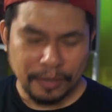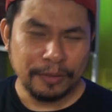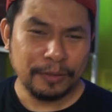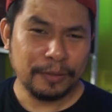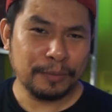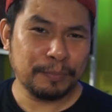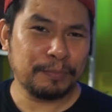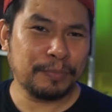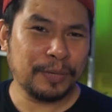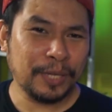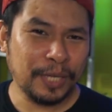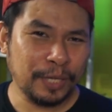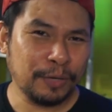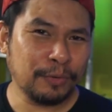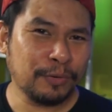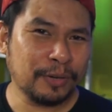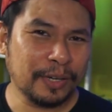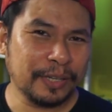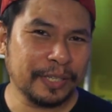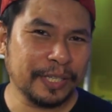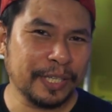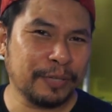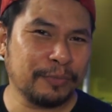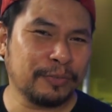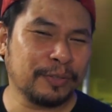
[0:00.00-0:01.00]
The
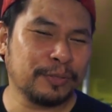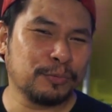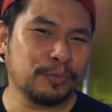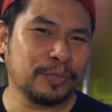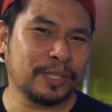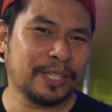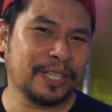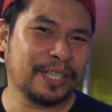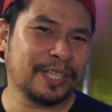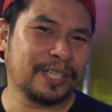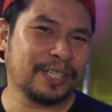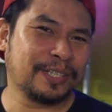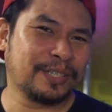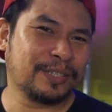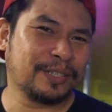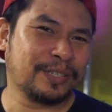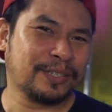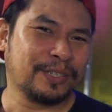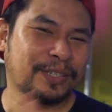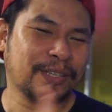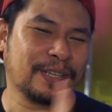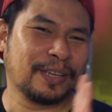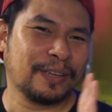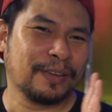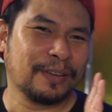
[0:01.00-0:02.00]
P1, even with
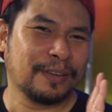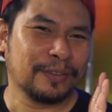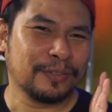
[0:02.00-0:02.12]
its